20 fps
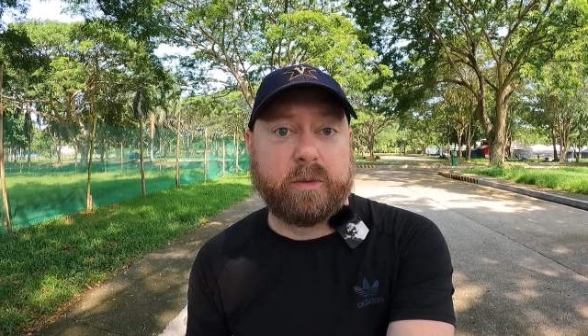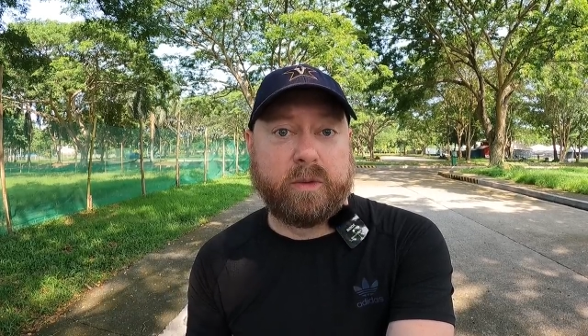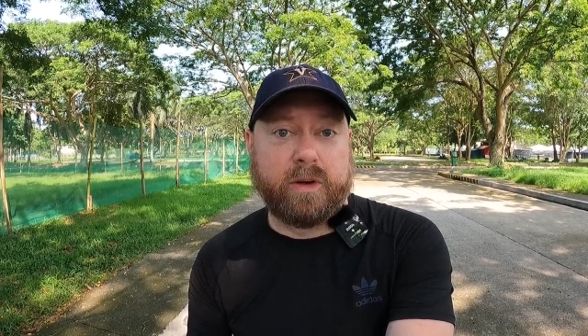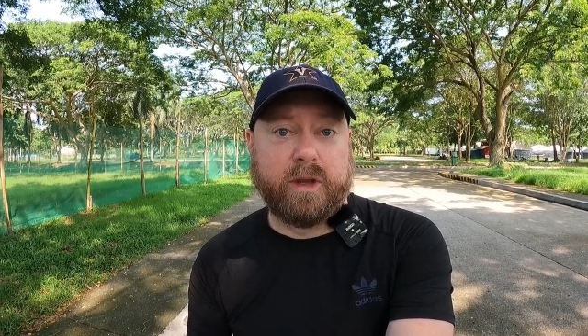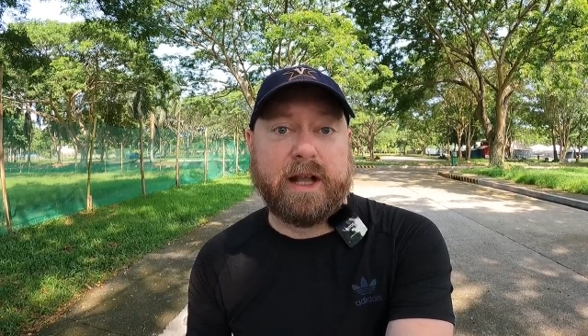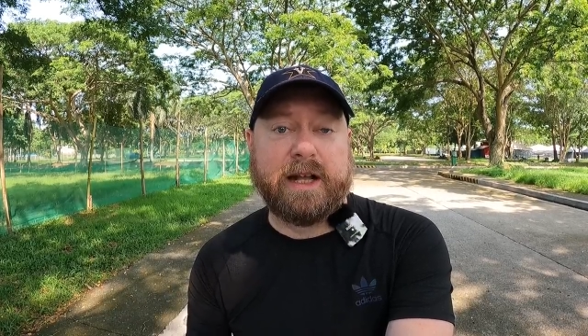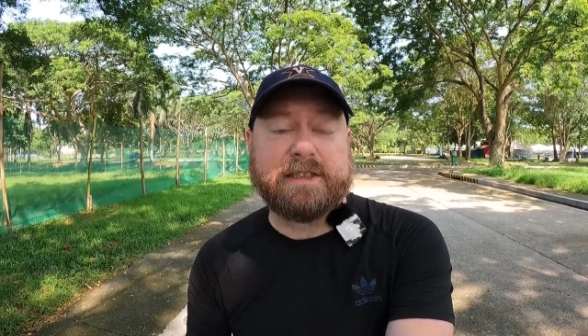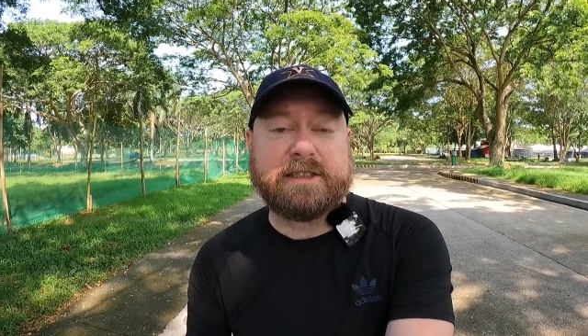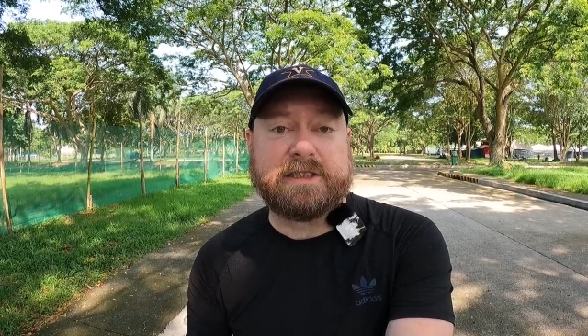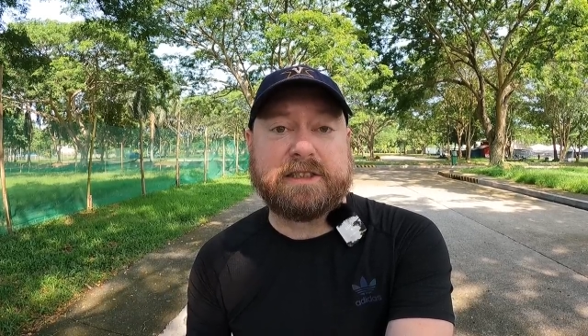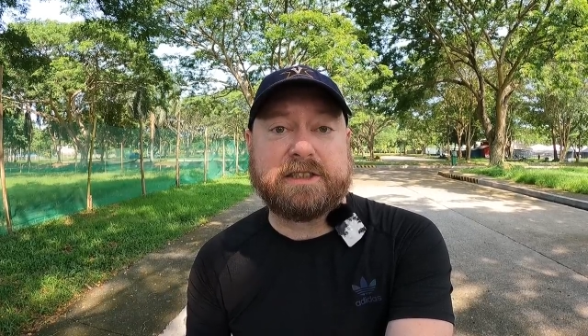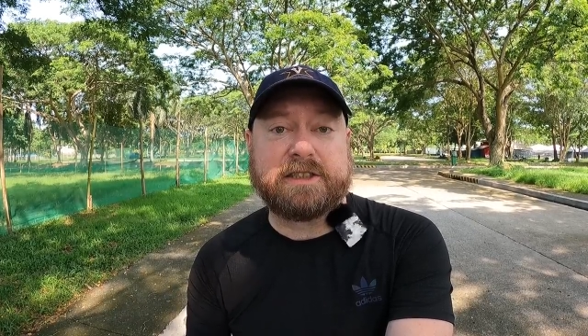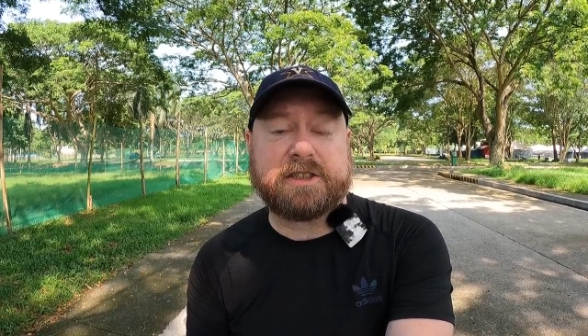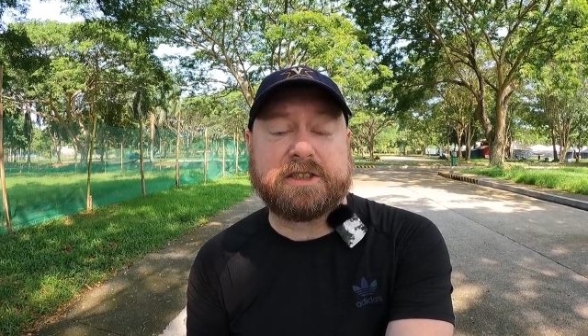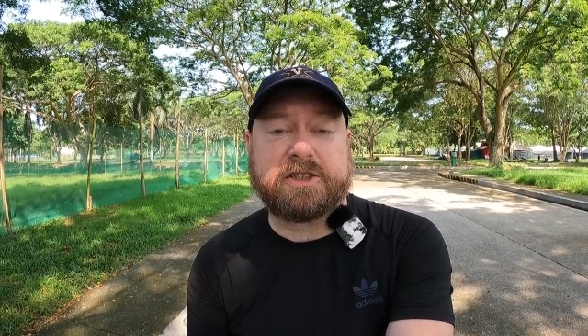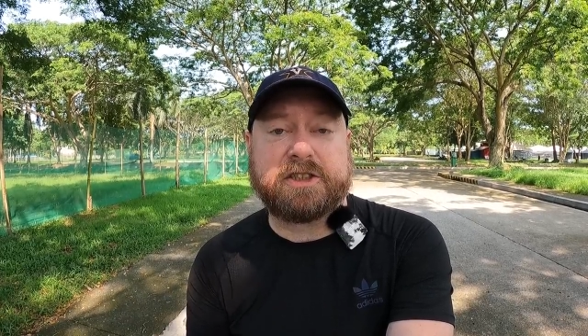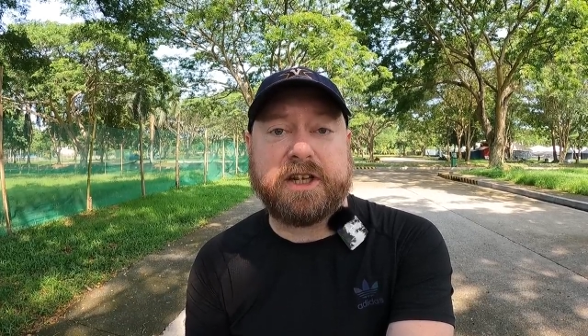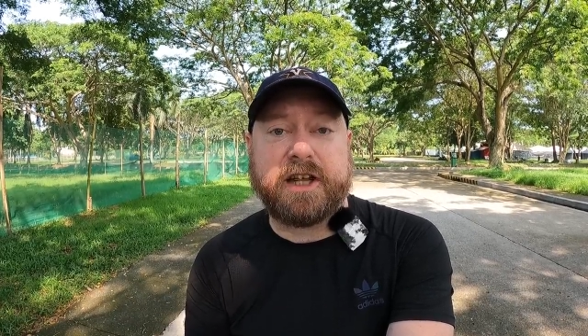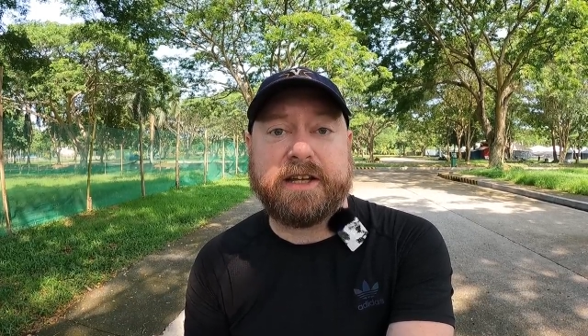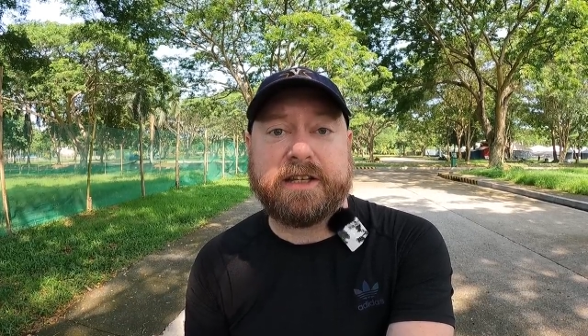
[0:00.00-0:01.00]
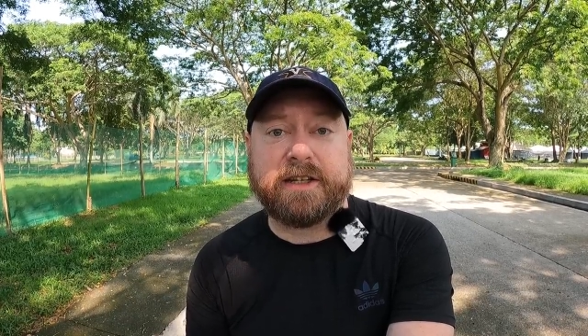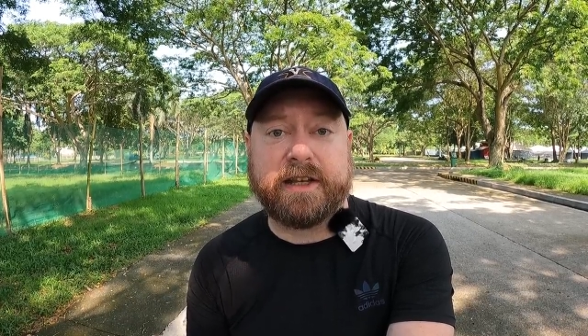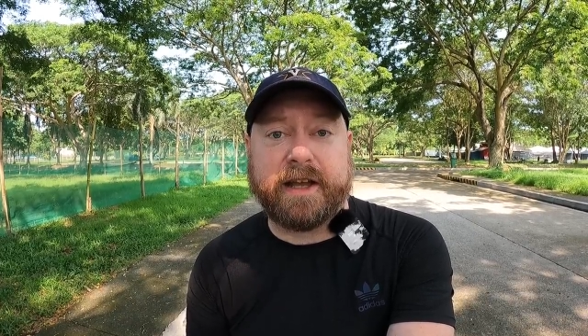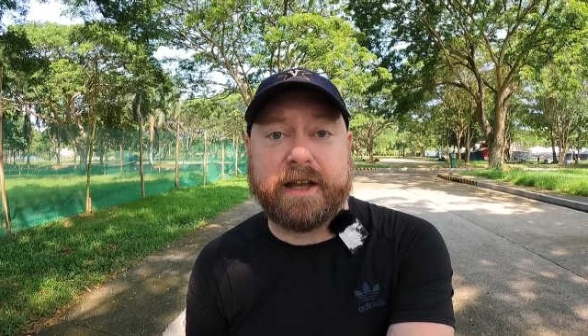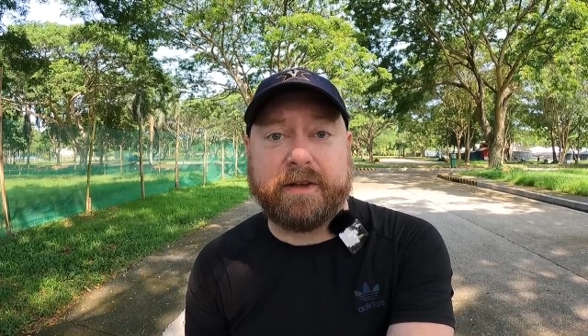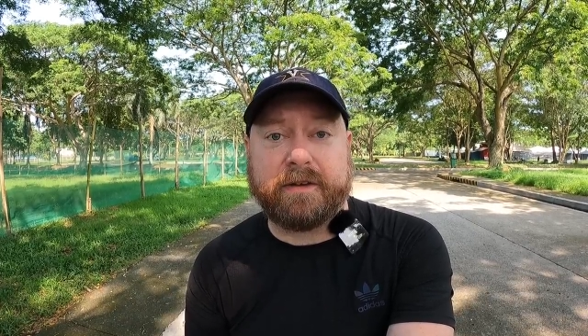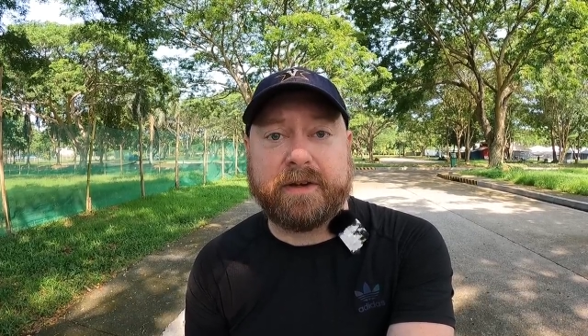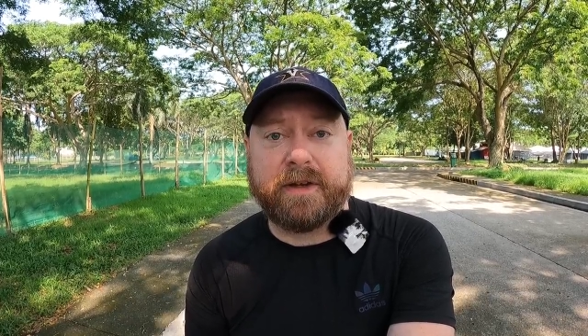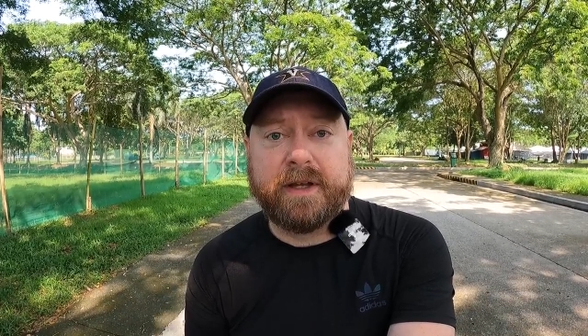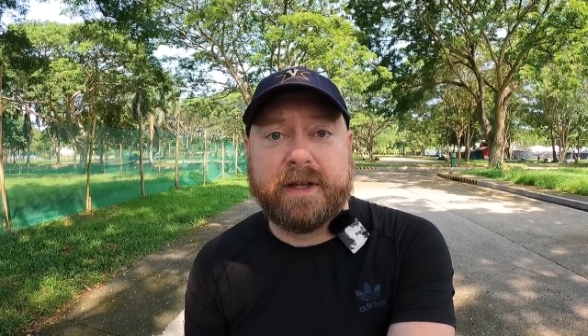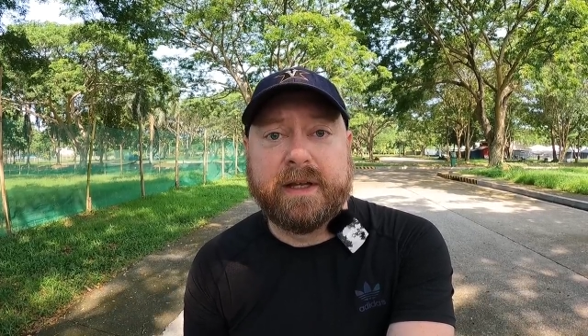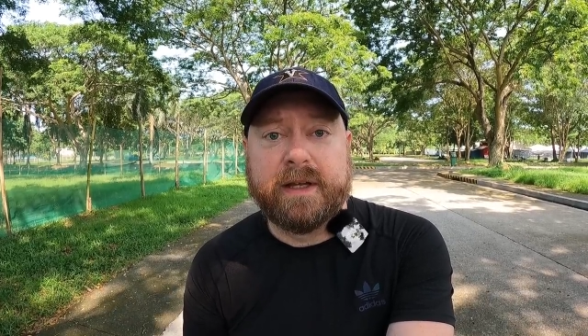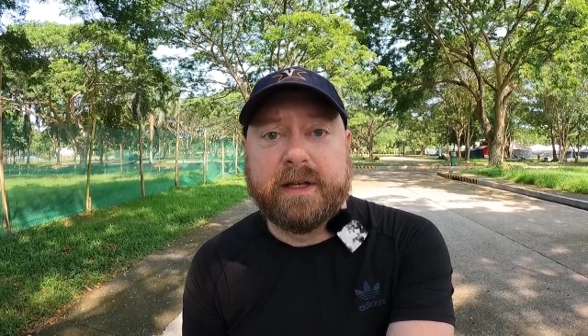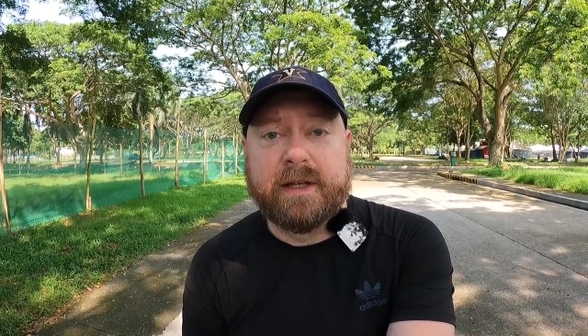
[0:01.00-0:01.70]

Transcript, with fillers: then realizes it's a shakedown.